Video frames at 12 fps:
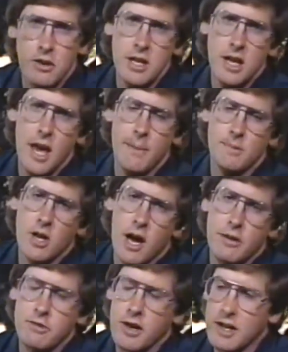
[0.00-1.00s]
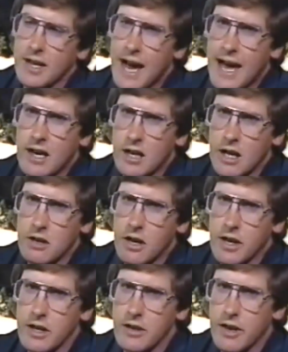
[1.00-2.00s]
and he kept on running cattle clear
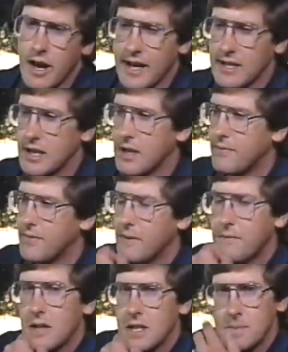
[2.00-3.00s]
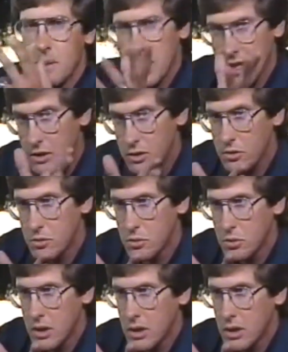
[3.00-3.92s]
on into the 1950s. But he knew